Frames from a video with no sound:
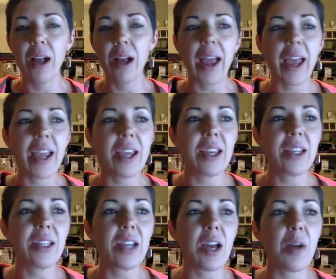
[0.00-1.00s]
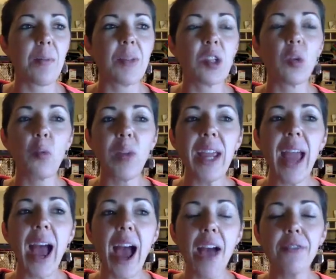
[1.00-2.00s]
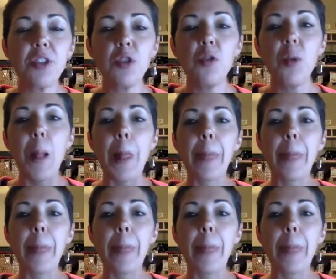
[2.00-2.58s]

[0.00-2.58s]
And so we have to